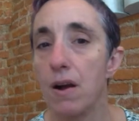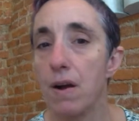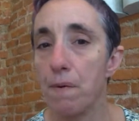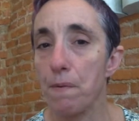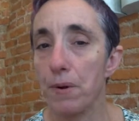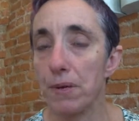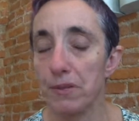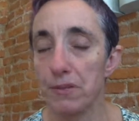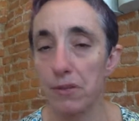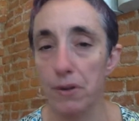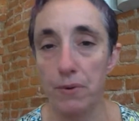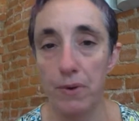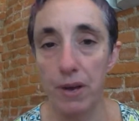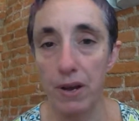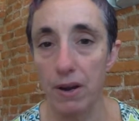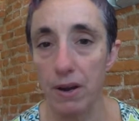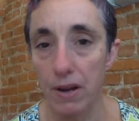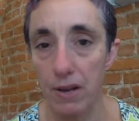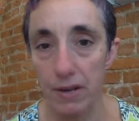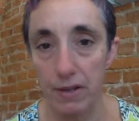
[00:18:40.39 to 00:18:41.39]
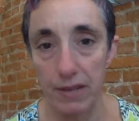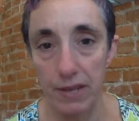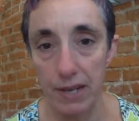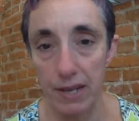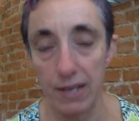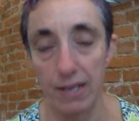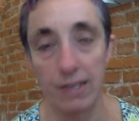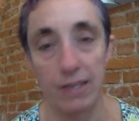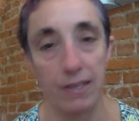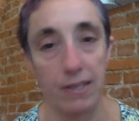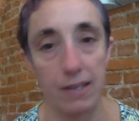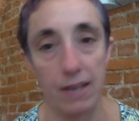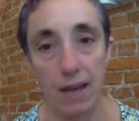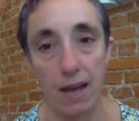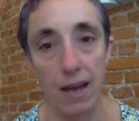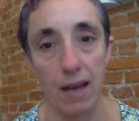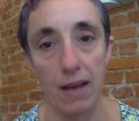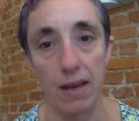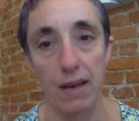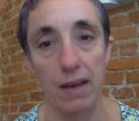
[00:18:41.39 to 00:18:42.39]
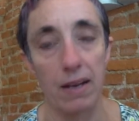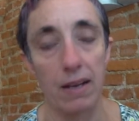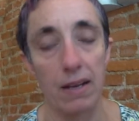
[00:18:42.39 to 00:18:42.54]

what's going on the inside